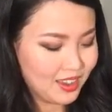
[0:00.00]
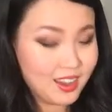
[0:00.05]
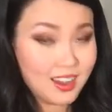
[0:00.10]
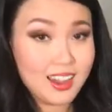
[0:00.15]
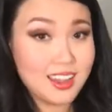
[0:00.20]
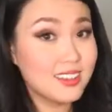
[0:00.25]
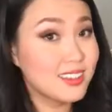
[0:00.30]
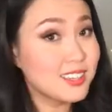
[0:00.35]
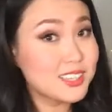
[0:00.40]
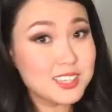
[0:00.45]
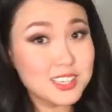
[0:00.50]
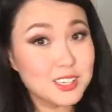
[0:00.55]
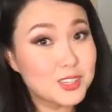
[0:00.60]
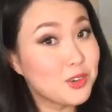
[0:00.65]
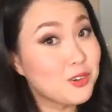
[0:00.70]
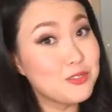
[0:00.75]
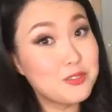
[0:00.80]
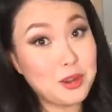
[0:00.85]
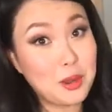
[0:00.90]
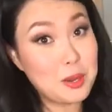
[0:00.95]
And this could
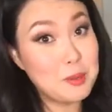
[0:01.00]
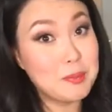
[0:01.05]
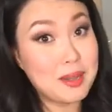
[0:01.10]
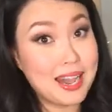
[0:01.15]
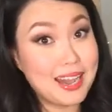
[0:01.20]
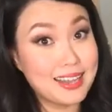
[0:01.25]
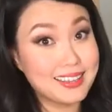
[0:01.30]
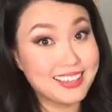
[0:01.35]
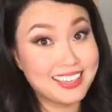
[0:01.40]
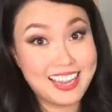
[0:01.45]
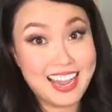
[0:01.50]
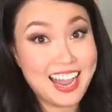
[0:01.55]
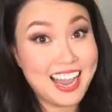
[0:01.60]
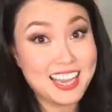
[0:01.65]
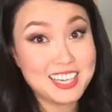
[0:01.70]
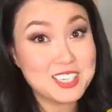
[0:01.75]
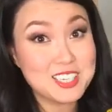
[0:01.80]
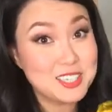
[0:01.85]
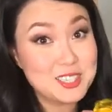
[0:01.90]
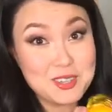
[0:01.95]
go very badly. I
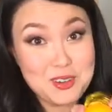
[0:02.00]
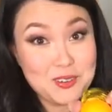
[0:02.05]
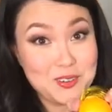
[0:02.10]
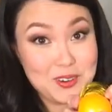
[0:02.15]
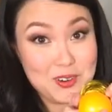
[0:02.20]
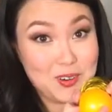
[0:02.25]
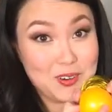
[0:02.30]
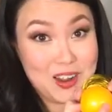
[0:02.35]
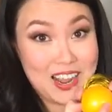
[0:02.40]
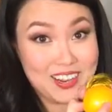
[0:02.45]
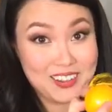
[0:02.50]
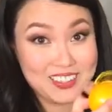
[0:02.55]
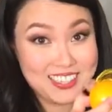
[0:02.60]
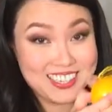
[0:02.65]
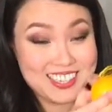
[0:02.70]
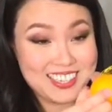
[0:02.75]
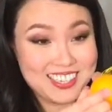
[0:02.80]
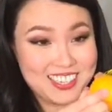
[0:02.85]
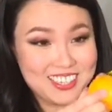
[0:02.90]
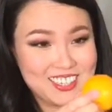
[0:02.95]
actually don't know how this
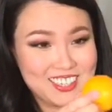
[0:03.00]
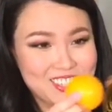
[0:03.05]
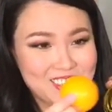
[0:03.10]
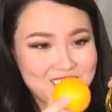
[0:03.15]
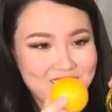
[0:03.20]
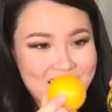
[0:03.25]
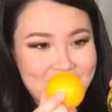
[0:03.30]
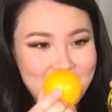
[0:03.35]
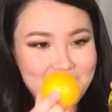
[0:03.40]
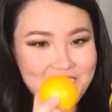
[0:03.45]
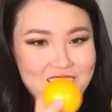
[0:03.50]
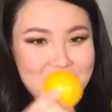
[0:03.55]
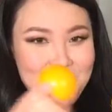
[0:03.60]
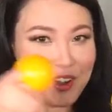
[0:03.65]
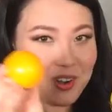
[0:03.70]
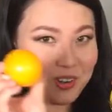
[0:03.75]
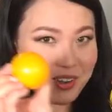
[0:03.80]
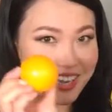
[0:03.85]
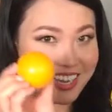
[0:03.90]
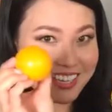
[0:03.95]
is going to turn out.
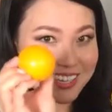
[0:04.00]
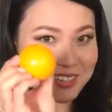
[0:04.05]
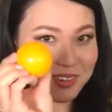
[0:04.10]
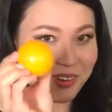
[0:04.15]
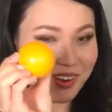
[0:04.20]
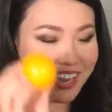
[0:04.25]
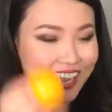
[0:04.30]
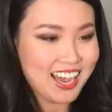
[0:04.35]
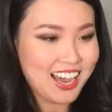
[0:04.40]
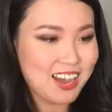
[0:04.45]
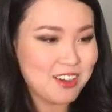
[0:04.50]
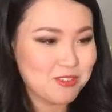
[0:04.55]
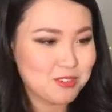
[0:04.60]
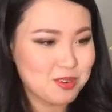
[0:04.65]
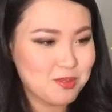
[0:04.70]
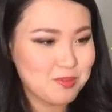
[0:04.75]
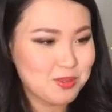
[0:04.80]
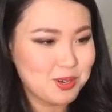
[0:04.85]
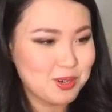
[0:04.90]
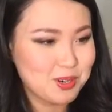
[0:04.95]
Okay, so I have
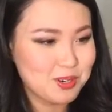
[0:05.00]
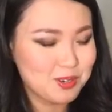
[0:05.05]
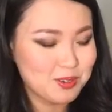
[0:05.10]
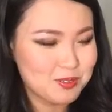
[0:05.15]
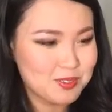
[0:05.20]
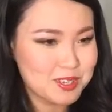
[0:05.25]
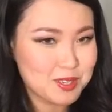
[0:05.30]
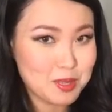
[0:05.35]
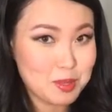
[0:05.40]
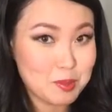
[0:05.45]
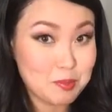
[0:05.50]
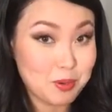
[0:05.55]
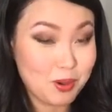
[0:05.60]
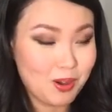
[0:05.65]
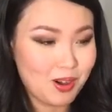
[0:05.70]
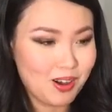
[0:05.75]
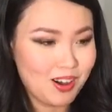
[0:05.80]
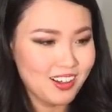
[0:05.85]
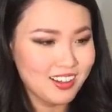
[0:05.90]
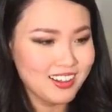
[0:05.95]
removed the
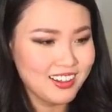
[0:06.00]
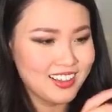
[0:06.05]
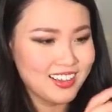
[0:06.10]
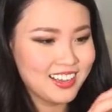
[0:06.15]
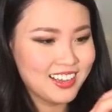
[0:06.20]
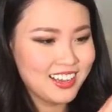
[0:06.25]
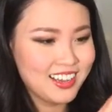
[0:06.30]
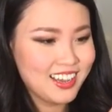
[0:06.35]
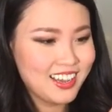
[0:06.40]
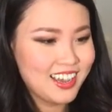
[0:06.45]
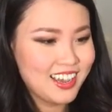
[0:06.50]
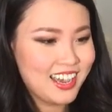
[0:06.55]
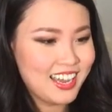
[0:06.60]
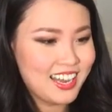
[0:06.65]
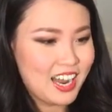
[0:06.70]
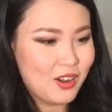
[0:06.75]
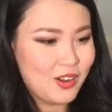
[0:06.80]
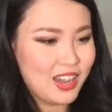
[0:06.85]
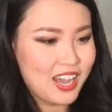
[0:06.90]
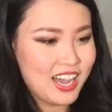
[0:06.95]
ball, and
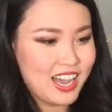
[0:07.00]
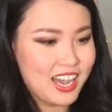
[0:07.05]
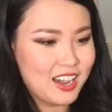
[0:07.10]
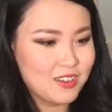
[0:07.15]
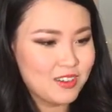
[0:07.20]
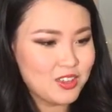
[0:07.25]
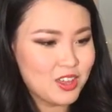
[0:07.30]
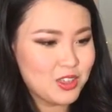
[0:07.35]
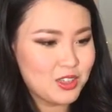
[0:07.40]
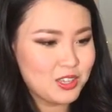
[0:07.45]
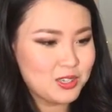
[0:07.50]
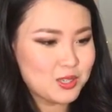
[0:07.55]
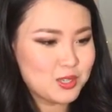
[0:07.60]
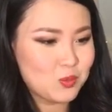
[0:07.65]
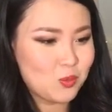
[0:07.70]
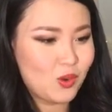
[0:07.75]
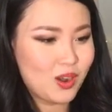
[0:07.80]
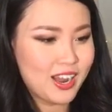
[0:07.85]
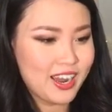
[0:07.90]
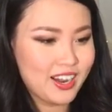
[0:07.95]
now I have this
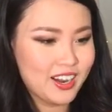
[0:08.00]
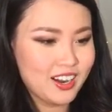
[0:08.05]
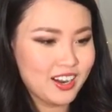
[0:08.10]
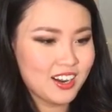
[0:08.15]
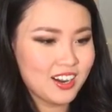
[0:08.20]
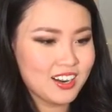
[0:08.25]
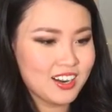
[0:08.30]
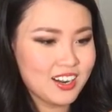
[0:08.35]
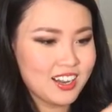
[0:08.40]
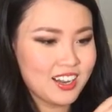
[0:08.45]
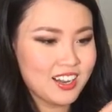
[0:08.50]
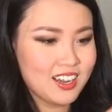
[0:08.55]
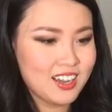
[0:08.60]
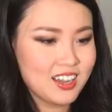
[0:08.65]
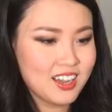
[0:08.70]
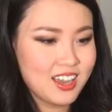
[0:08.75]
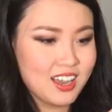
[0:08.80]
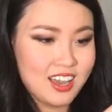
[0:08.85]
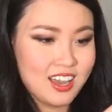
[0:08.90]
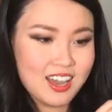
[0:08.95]
wire.
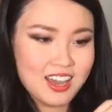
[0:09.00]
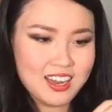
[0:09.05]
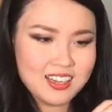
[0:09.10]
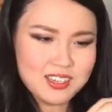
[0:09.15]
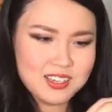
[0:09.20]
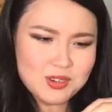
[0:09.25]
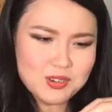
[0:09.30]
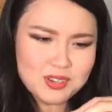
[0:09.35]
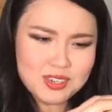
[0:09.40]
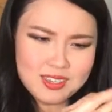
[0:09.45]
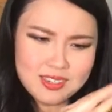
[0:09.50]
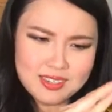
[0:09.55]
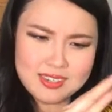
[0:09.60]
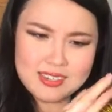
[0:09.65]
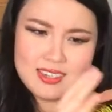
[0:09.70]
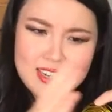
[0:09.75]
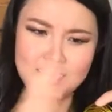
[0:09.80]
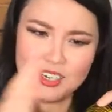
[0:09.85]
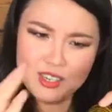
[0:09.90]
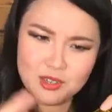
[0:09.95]
And as you can see,
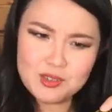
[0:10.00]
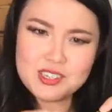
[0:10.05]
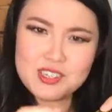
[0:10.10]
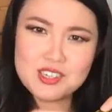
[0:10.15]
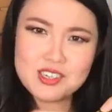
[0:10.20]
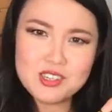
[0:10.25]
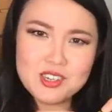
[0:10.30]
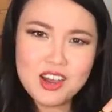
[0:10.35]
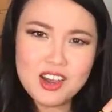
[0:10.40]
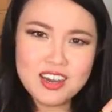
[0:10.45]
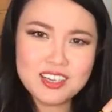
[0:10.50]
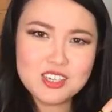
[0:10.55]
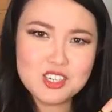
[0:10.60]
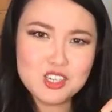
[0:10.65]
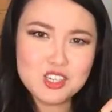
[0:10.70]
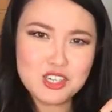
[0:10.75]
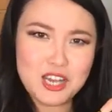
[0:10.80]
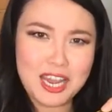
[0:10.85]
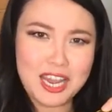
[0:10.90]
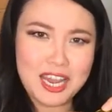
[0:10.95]
you know, it's still got its
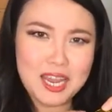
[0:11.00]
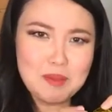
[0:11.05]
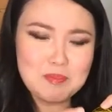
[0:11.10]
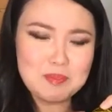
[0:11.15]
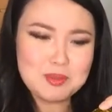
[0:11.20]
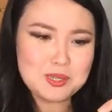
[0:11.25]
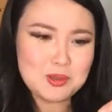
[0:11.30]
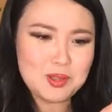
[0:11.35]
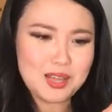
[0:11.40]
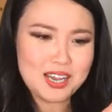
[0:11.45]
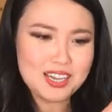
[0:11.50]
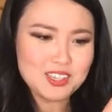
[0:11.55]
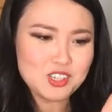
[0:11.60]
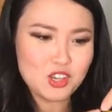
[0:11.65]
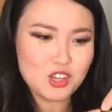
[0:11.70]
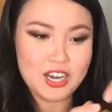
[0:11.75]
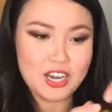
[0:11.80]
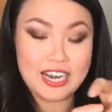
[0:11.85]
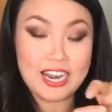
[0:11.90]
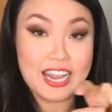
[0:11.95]
shape, so that's
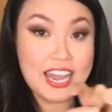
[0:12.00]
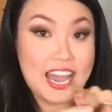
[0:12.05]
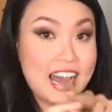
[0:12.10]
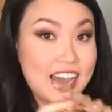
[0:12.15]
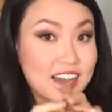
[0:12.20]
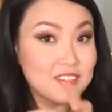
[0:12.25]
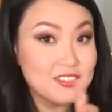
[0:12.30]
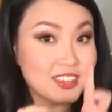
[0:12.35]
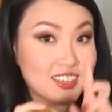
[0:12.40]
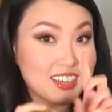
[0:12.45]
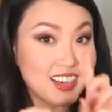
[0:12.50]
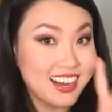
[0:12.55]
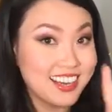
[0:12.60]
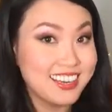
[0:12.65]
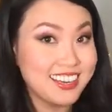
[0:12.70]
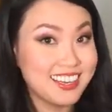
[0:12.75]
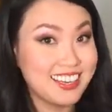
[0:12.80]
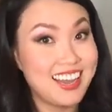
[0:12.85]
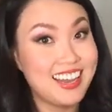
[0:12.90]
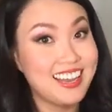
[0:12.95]
good. And I haven't cut it
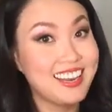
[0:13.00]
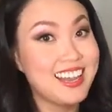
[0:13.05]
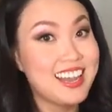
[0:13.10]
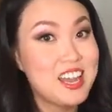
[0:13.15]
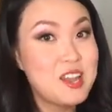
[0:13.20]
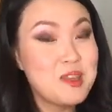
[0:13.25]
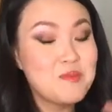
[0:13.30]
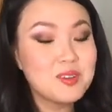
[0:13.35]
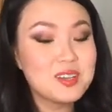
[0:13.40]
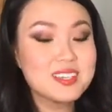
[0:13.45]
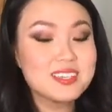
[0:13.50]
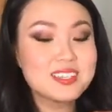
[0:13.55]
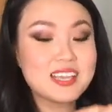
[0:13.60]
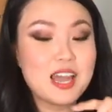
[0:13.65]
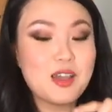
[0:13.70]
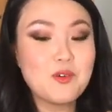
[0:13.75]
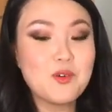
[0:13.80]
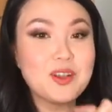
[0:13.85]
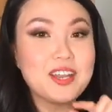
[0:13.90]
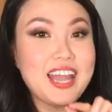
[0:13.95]
yet because I
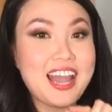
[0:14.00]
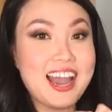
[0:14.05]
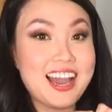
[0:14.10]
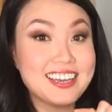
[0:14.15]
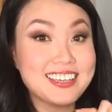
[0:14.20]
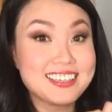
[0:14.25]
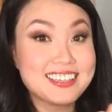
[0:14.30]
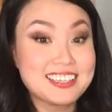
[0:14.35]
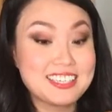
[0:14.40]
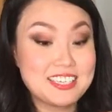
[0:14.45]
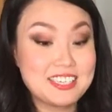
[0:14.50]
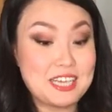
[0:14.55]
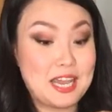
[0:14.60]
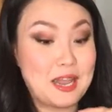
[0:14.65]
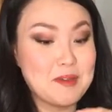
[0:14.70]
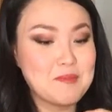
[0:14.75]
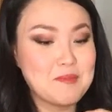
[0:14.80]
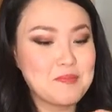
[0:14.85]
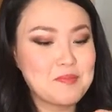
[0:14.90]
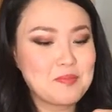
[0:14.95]
want to add a
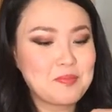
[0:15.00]
stem.